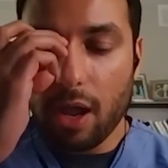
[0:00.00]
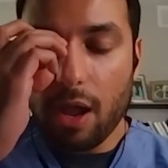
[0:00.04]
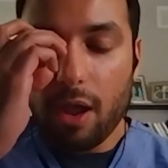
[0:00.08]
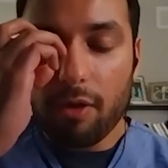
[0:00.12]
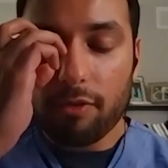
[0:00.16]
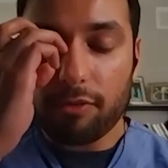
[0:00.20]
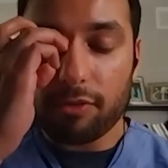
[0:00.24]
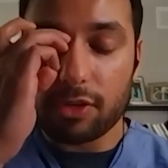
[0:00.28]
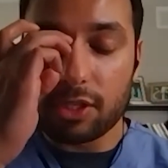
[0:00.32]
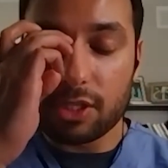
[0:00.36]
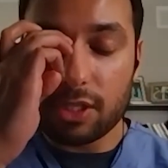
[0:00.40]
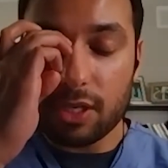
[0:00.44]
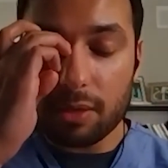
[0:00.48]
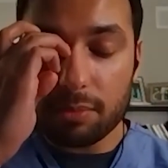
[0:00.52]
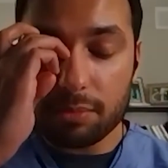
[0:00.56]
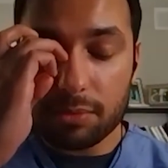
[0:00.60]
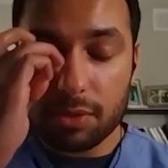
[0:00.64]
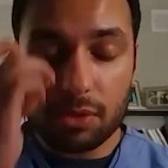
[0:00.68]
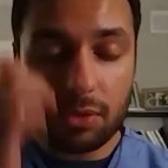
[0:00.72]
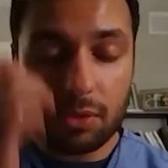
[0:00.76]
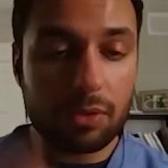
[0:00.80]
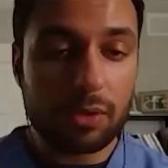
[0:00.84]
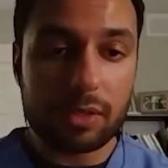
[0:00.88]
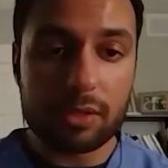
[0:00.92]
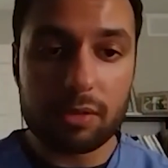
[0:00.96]
For step
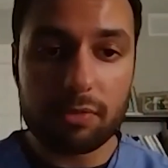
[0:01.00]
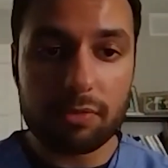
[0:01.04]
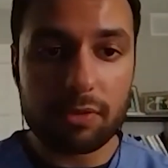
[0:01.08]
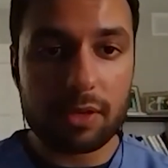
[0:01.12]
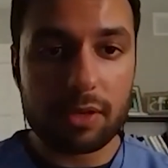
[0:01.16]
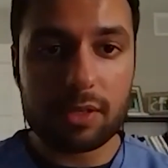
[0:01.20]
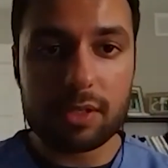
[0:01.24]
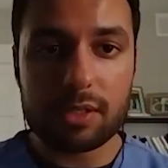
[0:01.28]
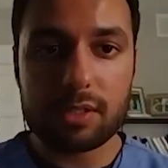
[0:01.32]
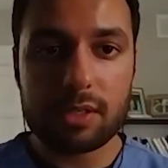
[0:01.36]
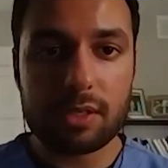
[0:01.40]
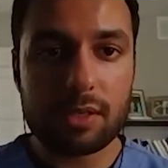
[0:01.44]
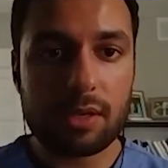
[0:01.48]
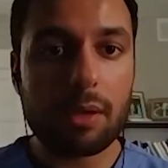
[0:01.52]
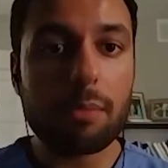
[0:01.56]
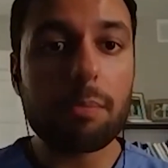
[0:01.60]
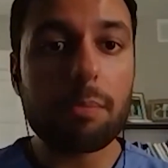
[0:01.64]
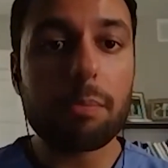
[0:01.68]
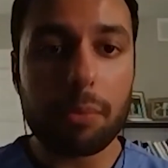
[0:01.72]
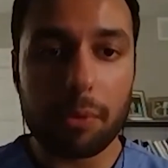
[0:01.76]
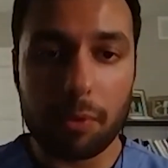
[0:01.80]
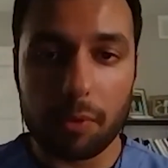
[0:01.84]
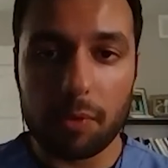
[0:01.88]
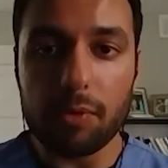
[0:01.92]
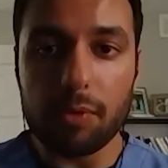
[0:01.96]
two, it's very
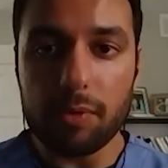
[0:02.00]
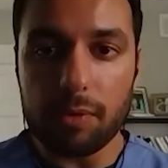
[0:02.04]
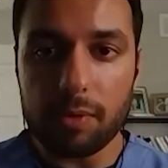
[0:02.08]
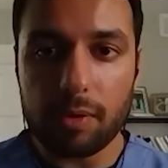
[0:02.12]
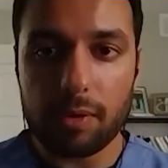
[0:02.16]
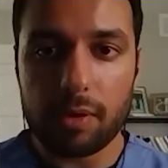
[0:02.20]
simple.